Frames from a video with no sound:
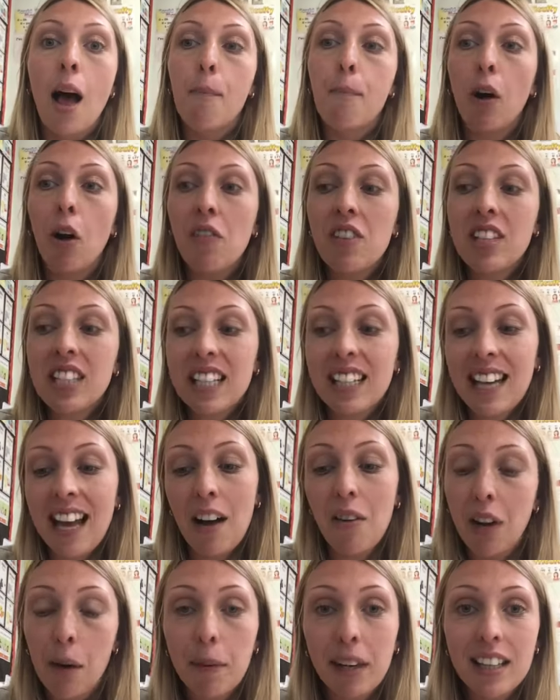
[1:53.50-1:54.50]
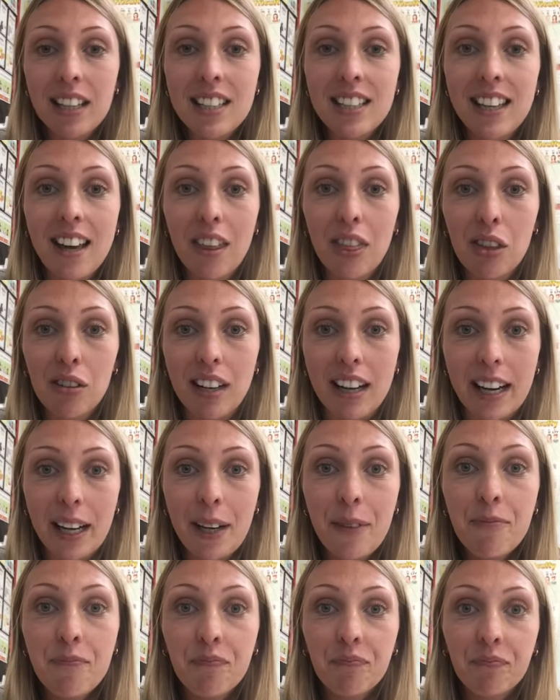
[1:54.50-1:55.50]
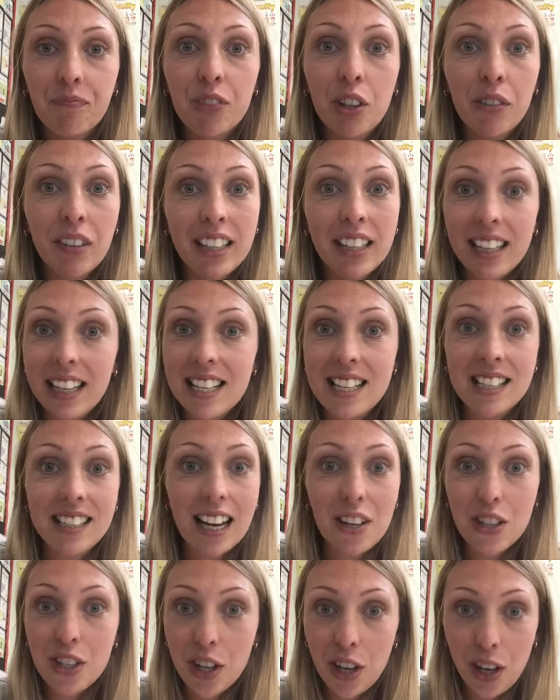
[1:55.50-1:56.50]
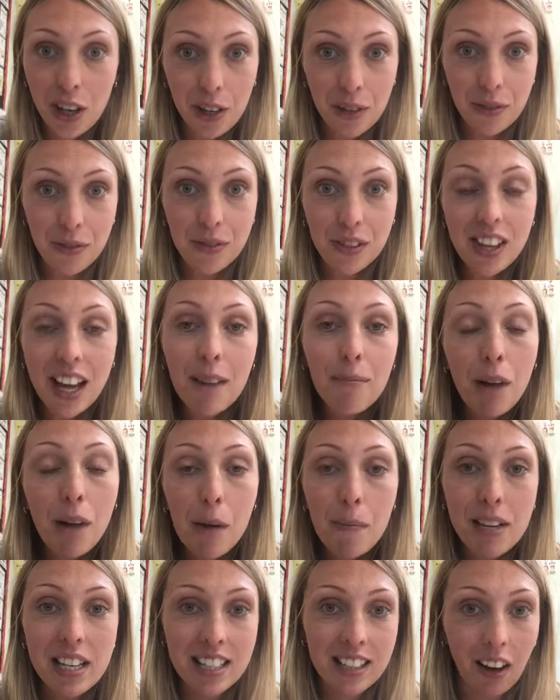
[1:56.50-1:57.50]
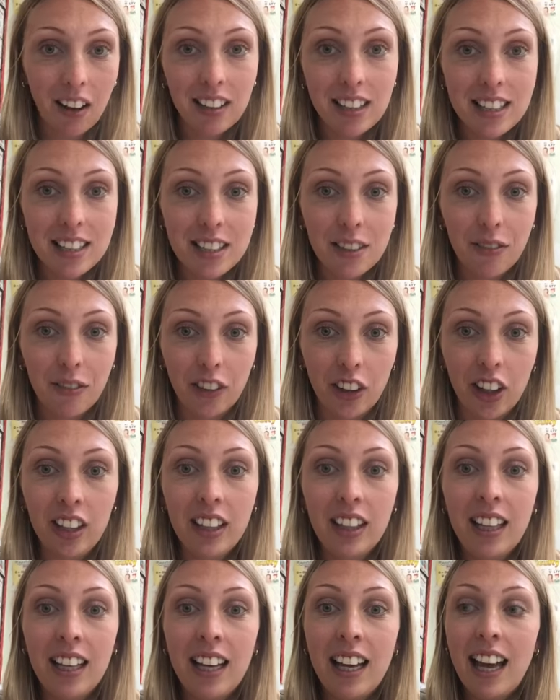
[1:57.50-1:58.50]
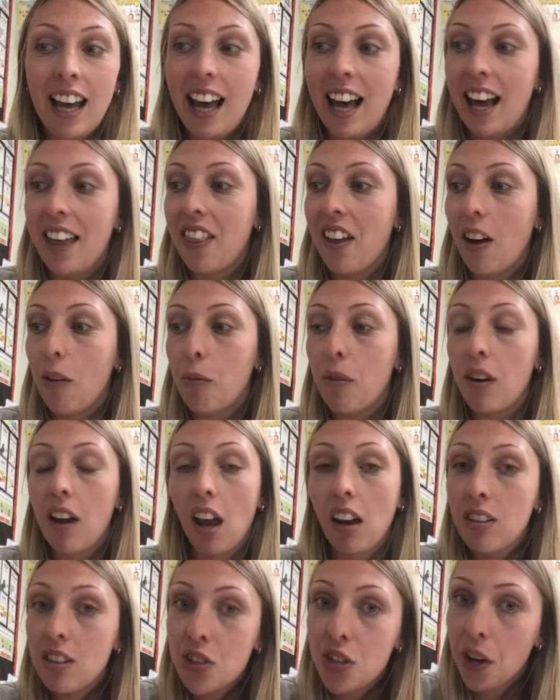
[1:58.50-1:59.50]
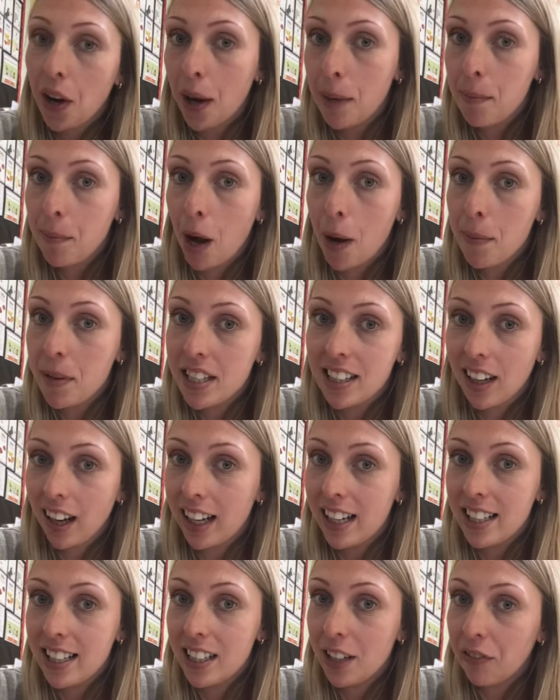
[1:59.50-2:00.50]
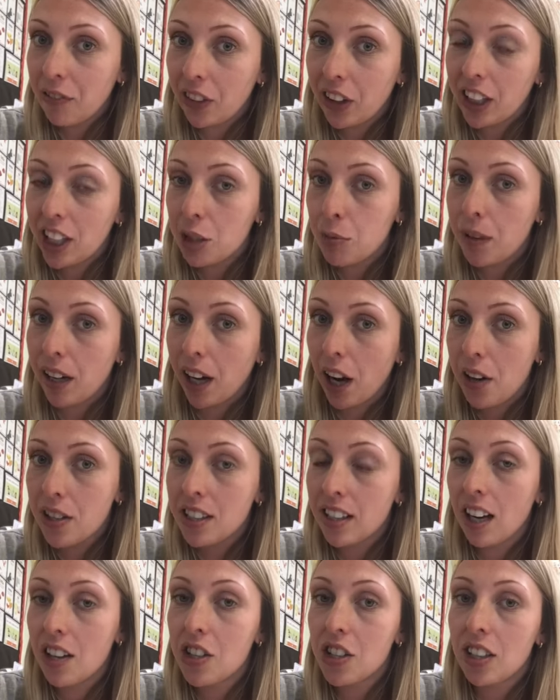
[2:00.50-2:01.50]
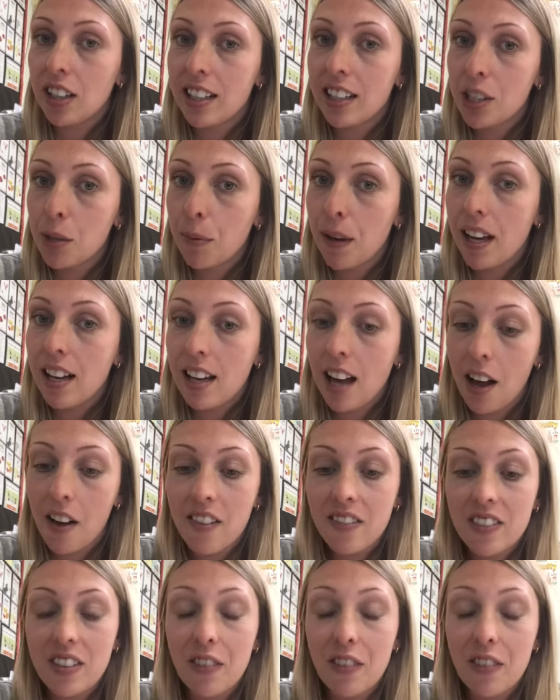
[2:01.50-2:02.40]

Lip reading: But obviously now coming into year three, you're in key stage two. So that might be slightly different in that lunchtime might be slightly different because we go to lunch a little bit at a